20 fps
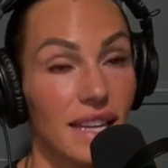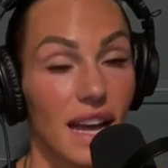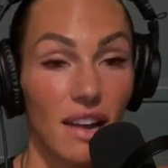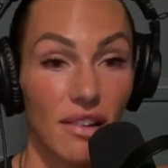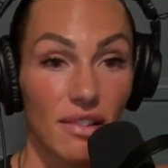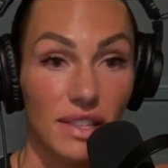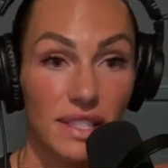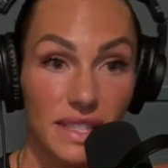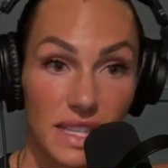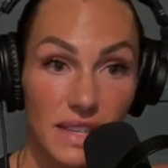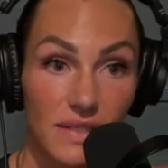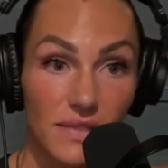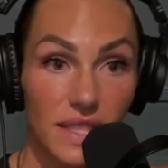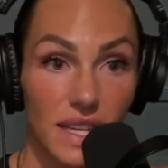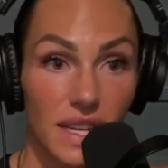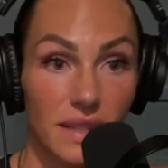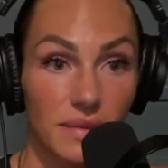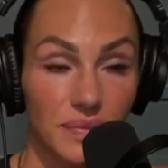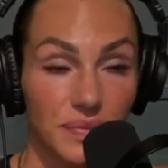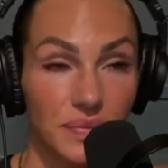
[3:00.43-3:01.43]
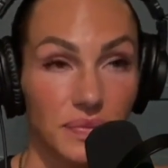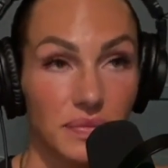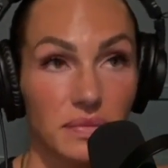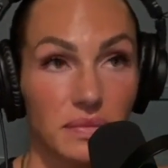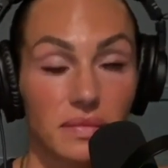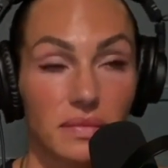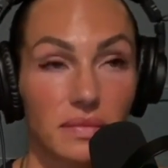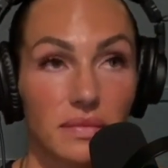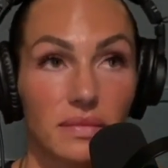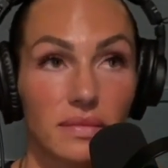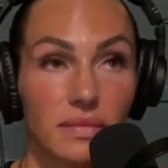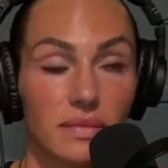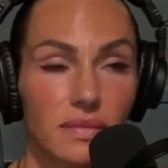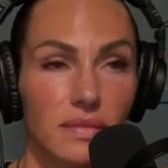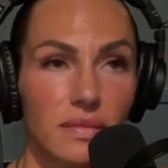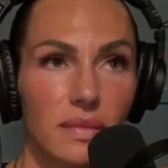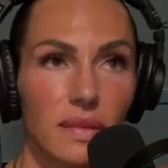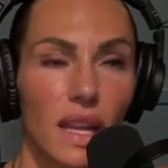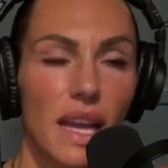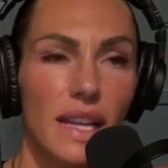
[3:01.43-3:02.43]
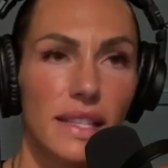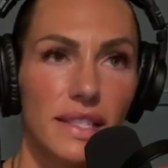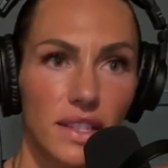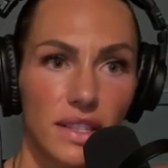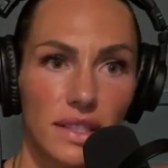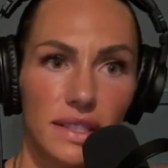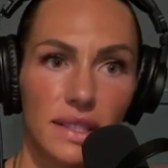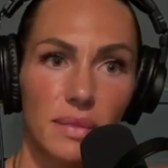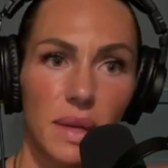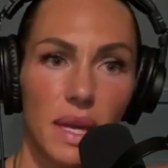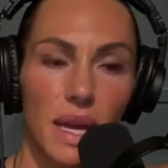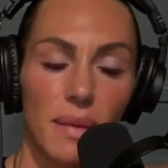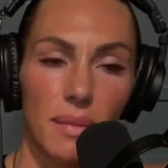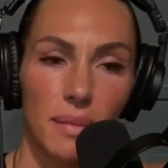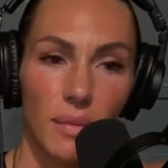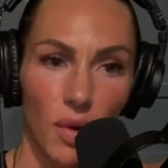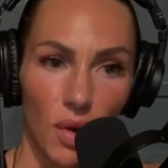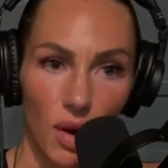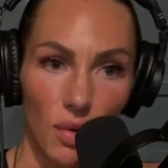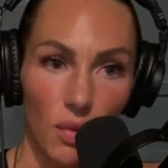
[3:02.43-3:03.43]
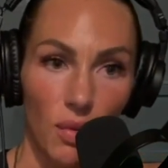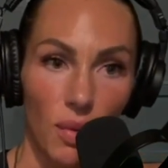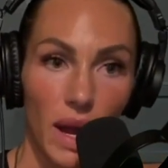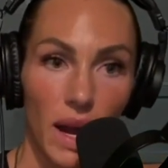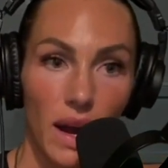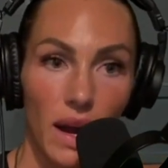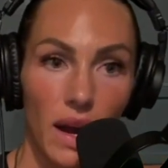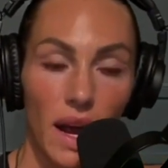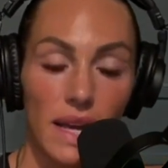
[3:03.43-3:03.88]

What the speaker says: I received it. I started to become more aware.